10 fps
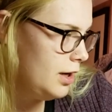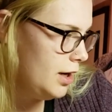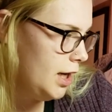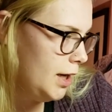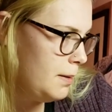
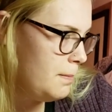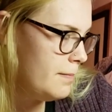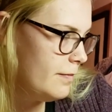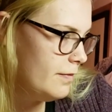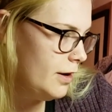
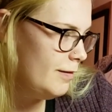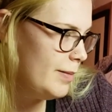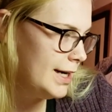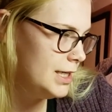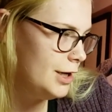of
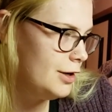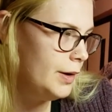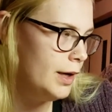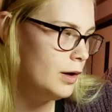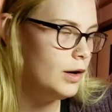bacterial
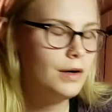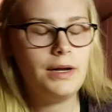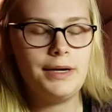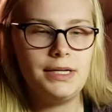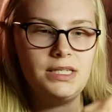
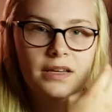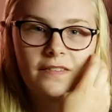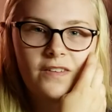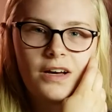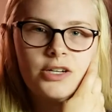endocarditis if
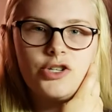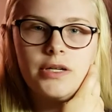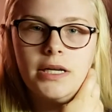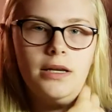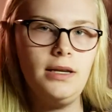not treated,